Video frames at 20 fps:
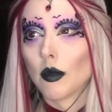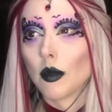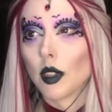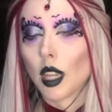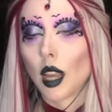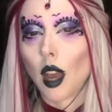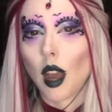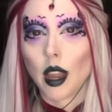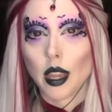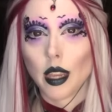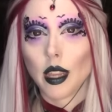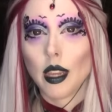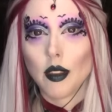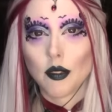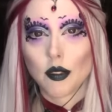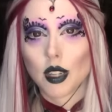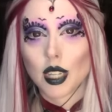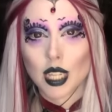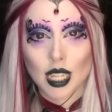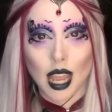The guy
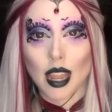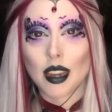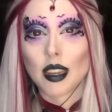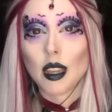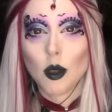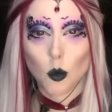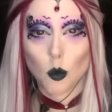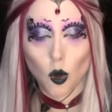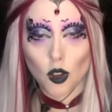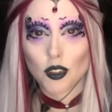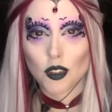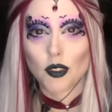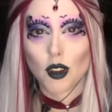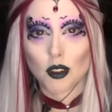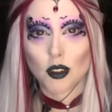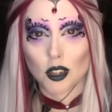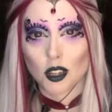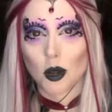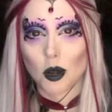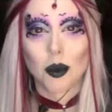even said it was
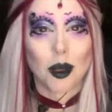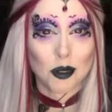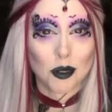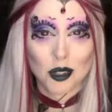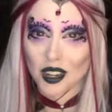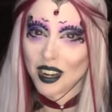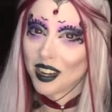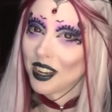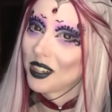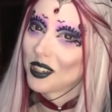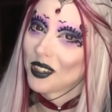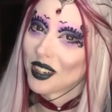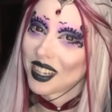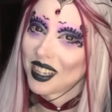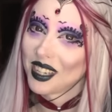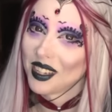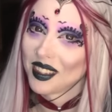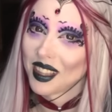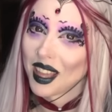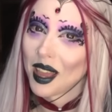Photoshop. I was trying to
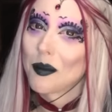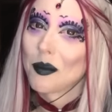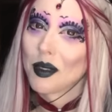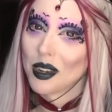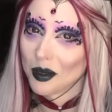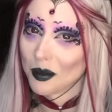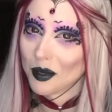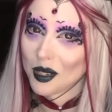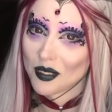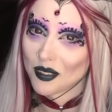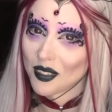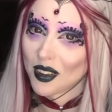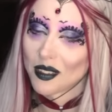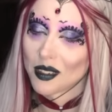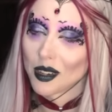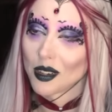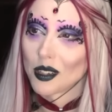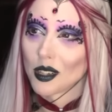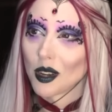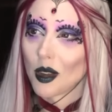trick you there, but it was
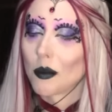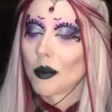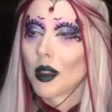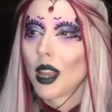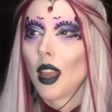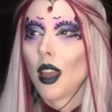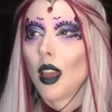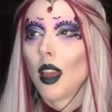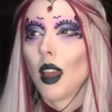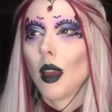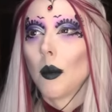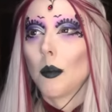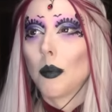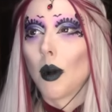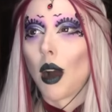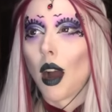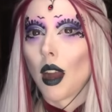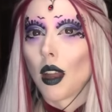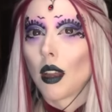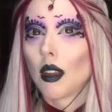Photoshop.
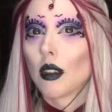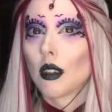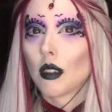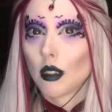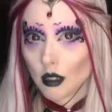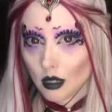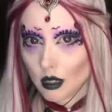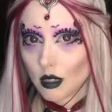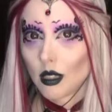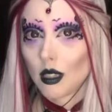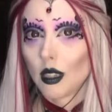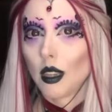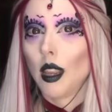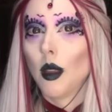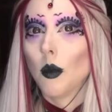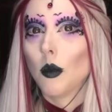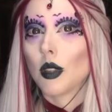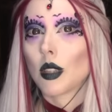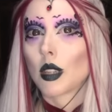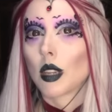But
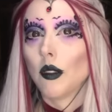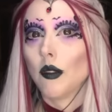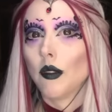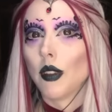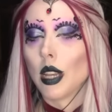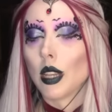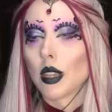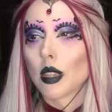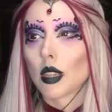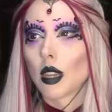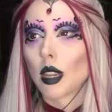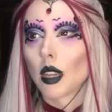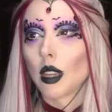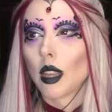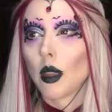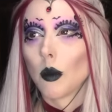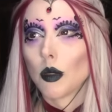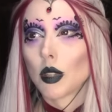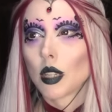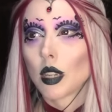it was convincing.
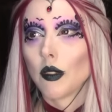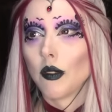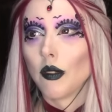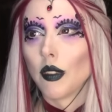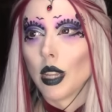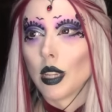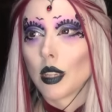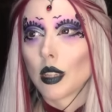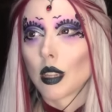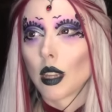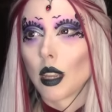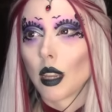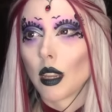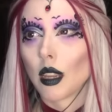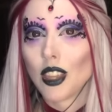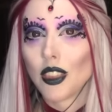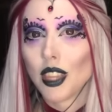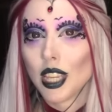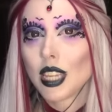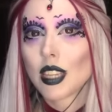It was convincing.
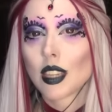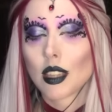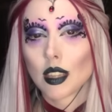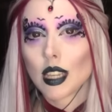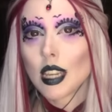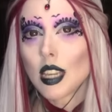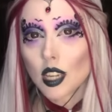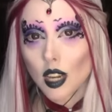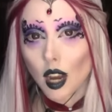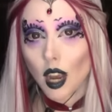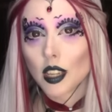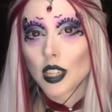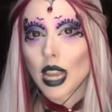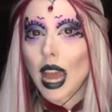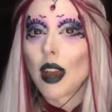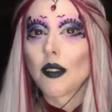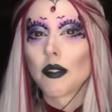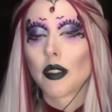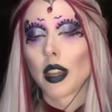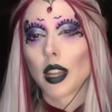These guys
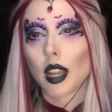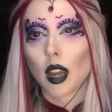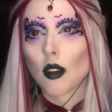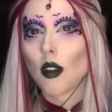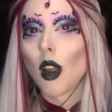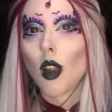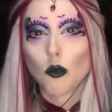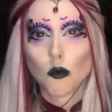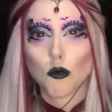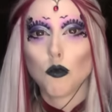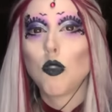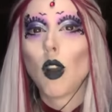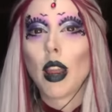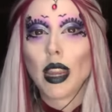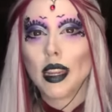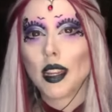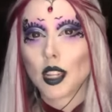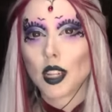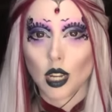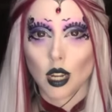have like a
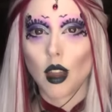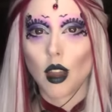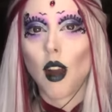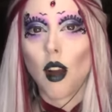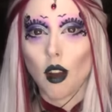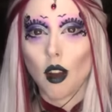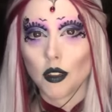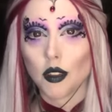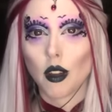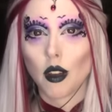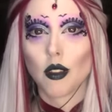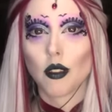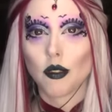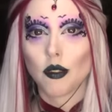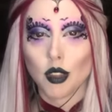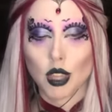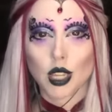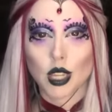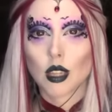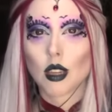raging hard-on
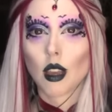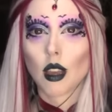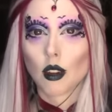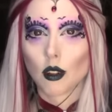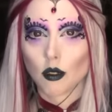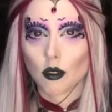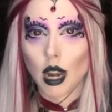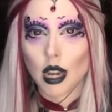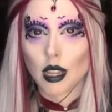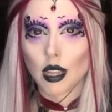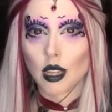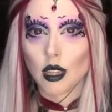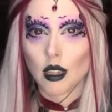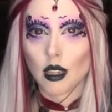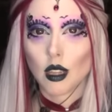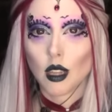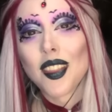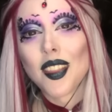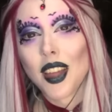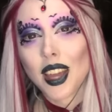for this girl
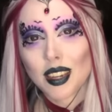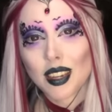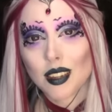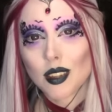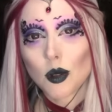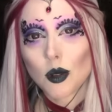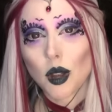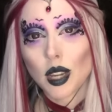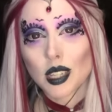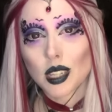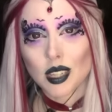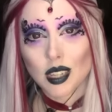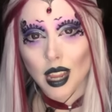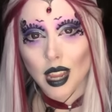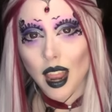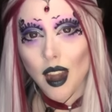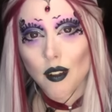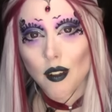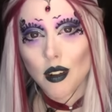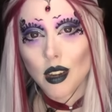already. And that is quite
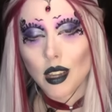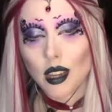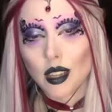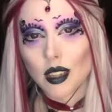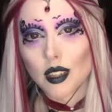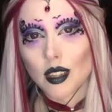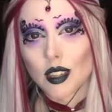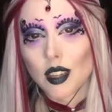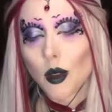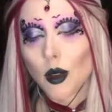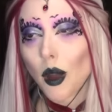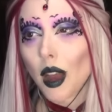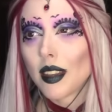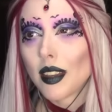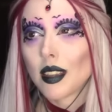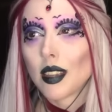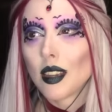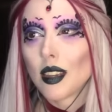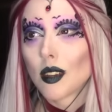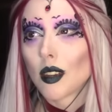scary. So I
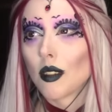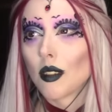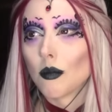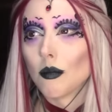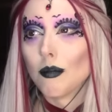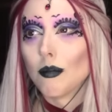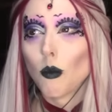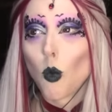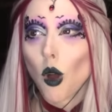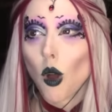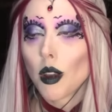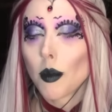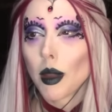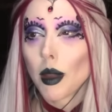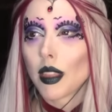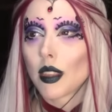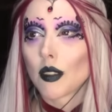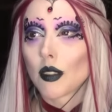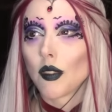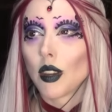did want to
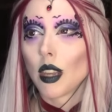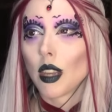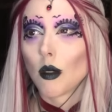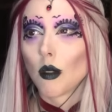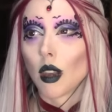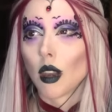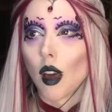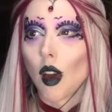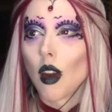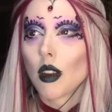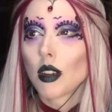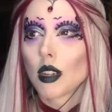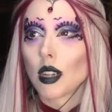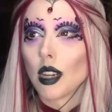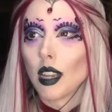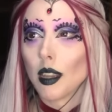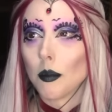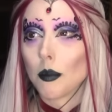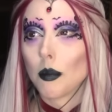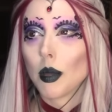make this video
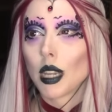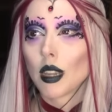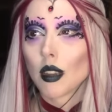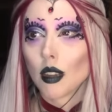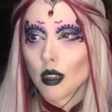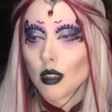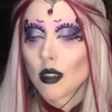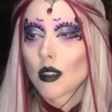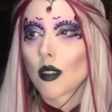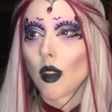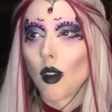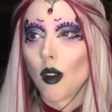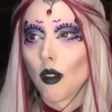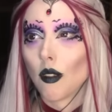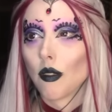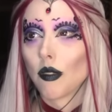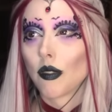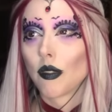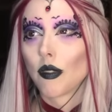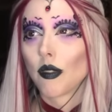largely because
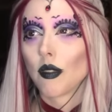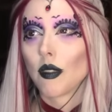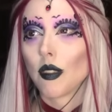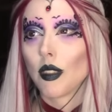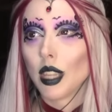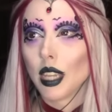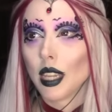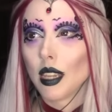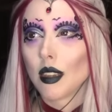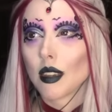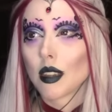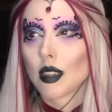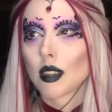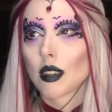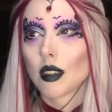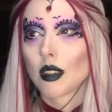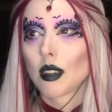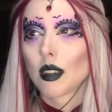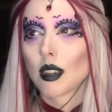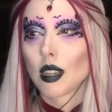of these
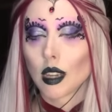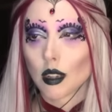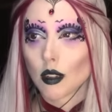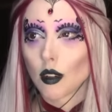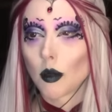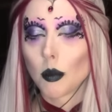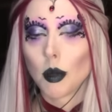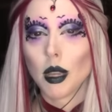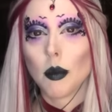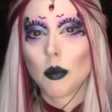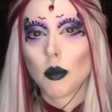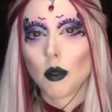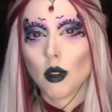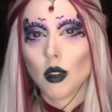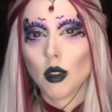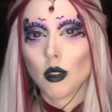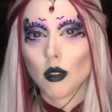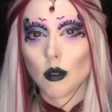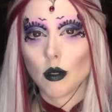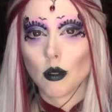TikTok people
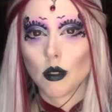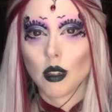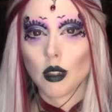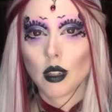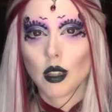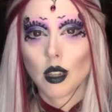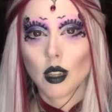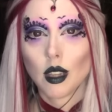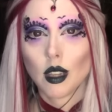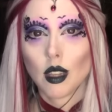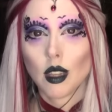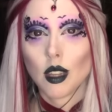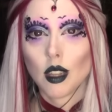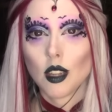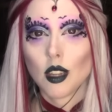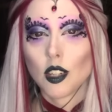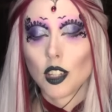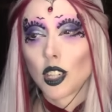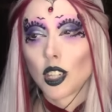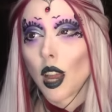who
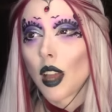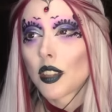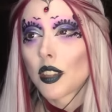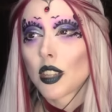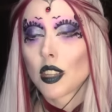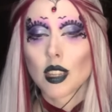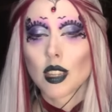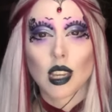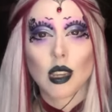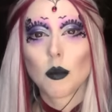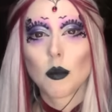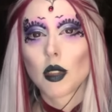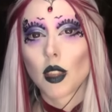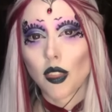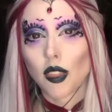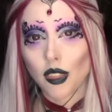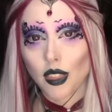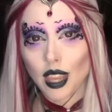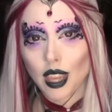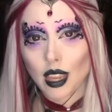just seem to
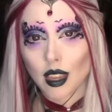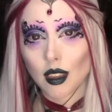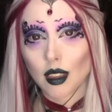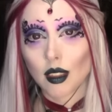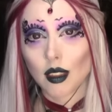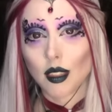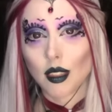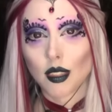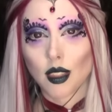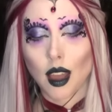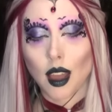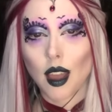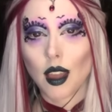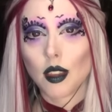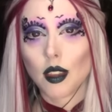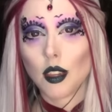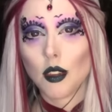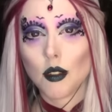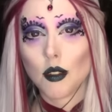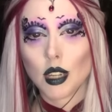think that
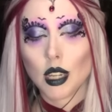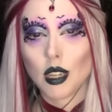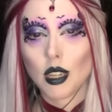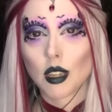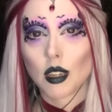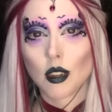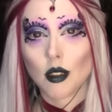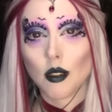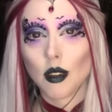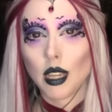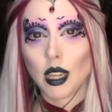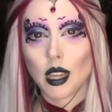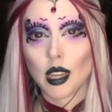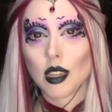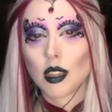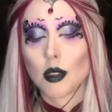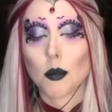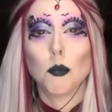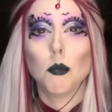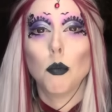Eugenia Cooney
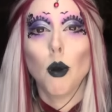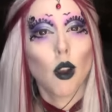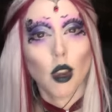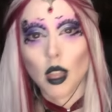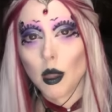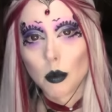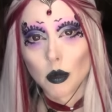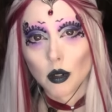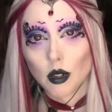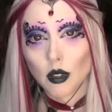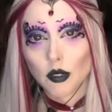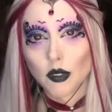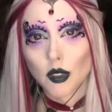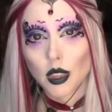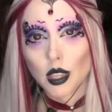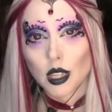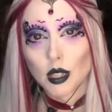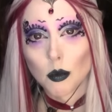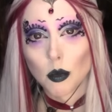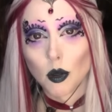is bulletproof at
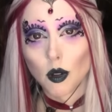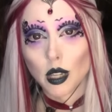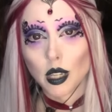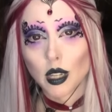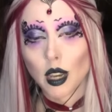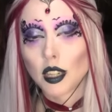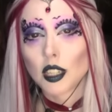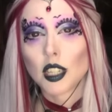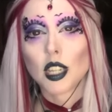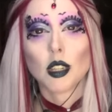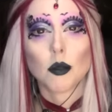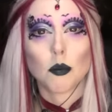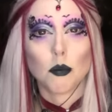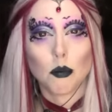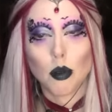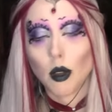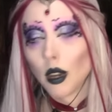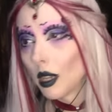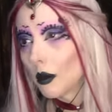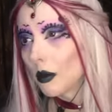this point. Like, she's
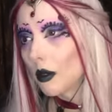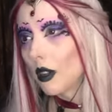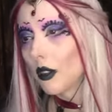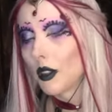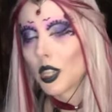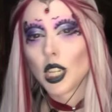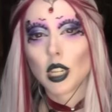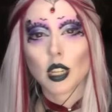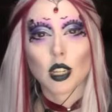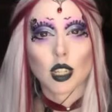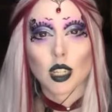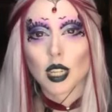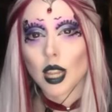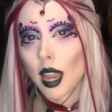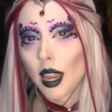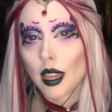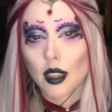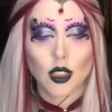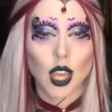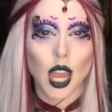bulletproof. She can
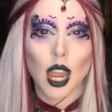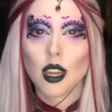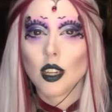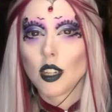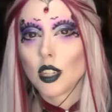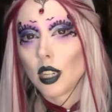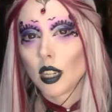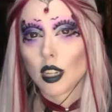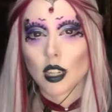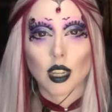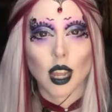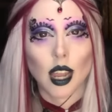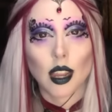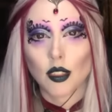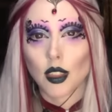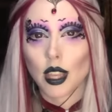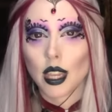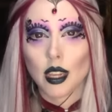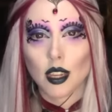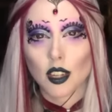take the hate. She can
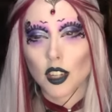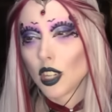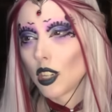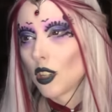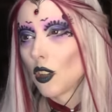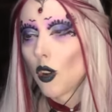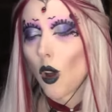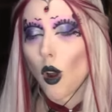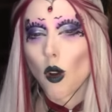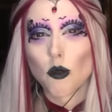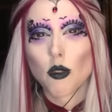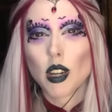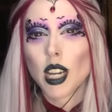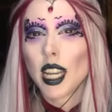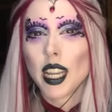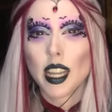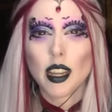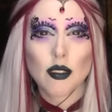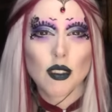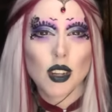take the heat. She's not
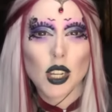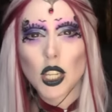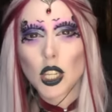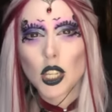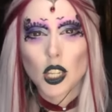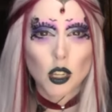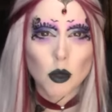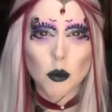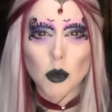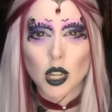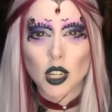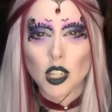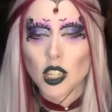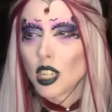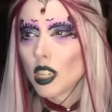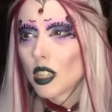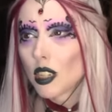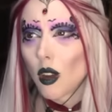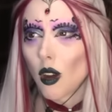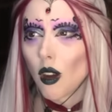really even a human.
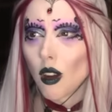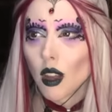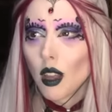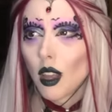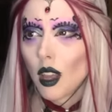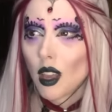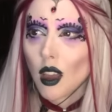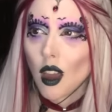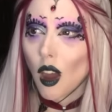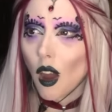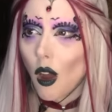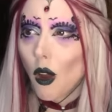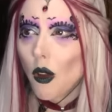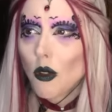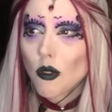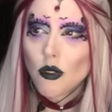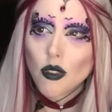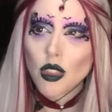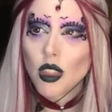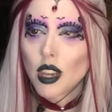She's got
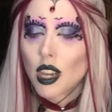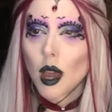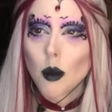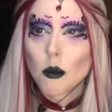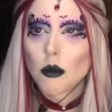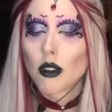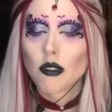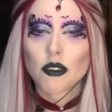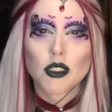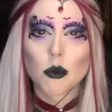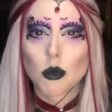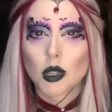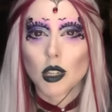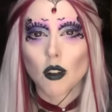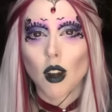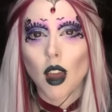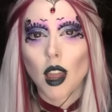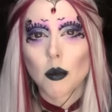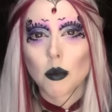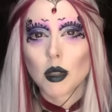over the number of
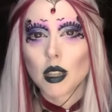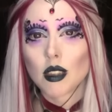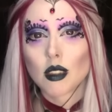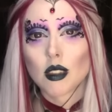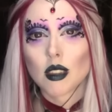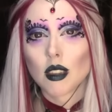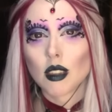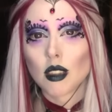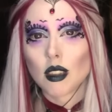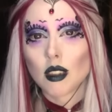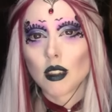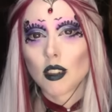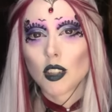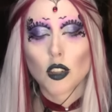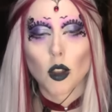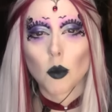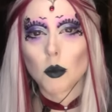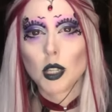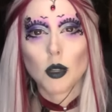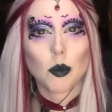subscribers that
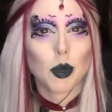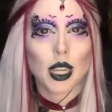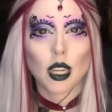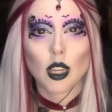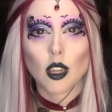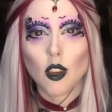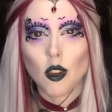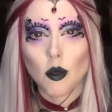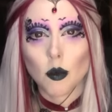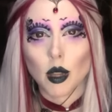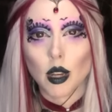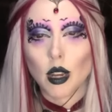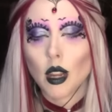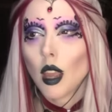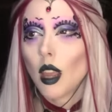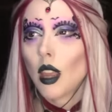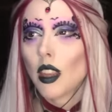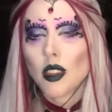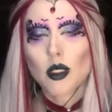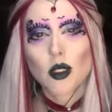stops you being human.
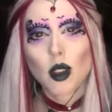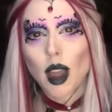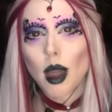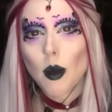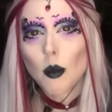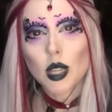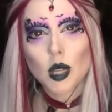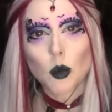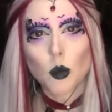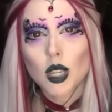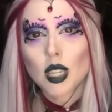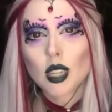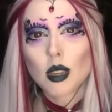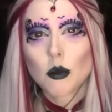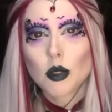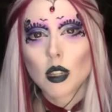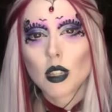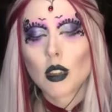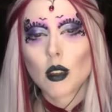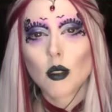You know how we
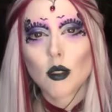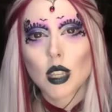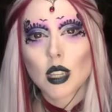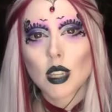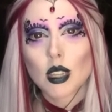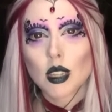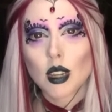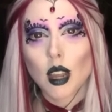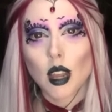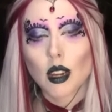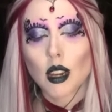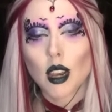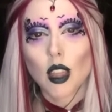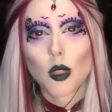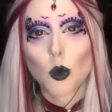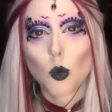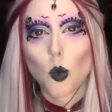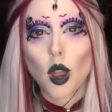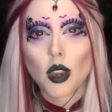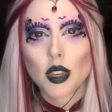seem to do this? It's kind of like
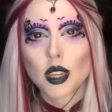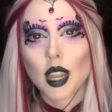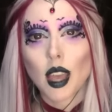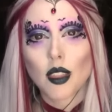the one